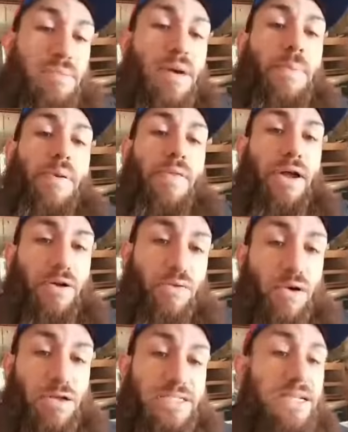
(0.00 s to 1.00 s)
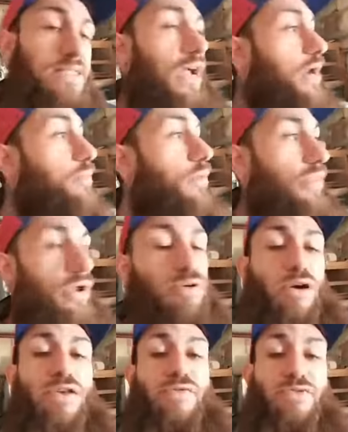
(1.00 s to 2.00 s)
up on that cross. He died up on that
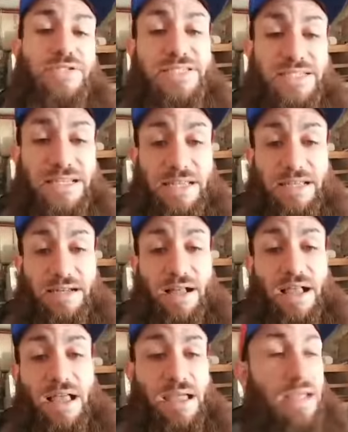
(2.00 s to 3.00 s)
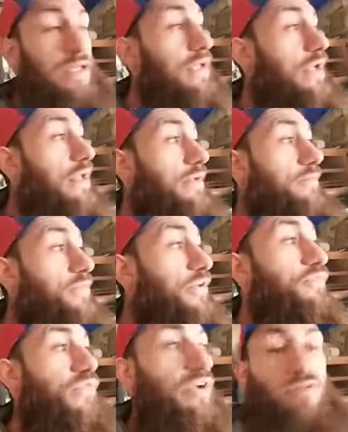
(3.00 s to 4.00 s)
cross for sin. He the
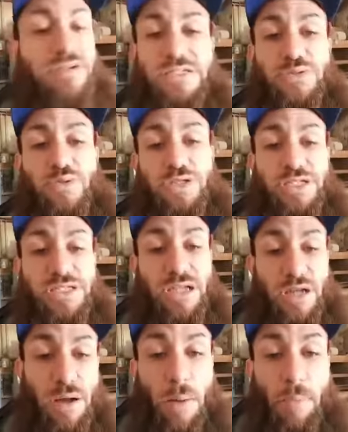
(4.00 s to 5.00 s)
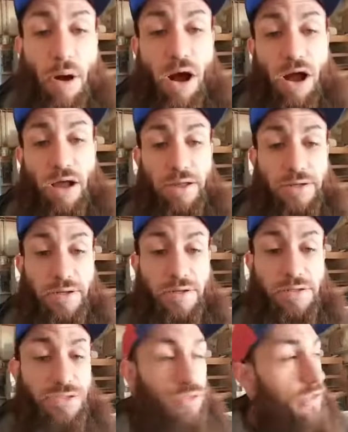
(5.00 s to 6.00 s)
Pharisees were just a pawn
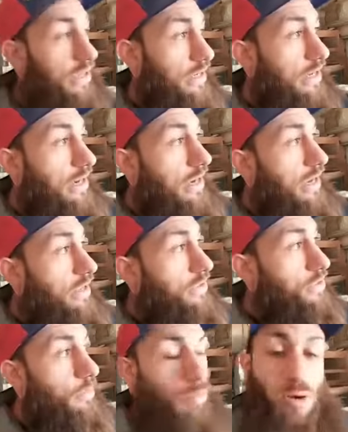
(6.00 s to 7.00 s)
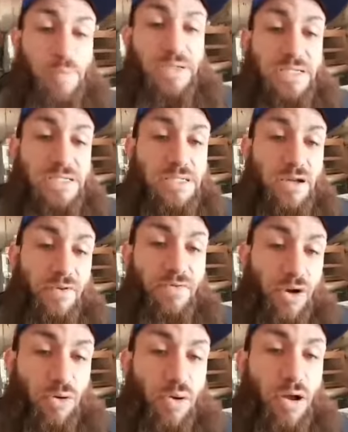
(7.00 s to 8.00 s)
so that the purpose of
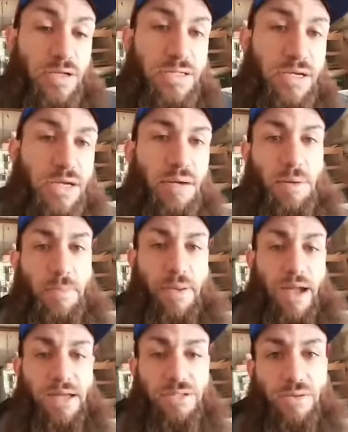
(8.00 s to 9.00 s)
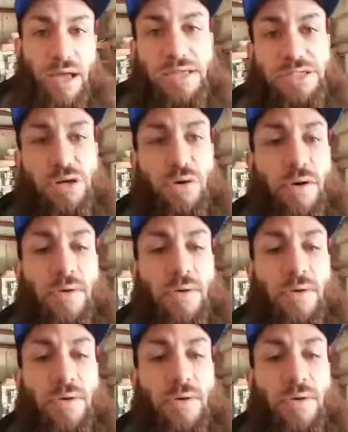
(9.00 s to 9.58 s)
the cross could come to pass, okay? So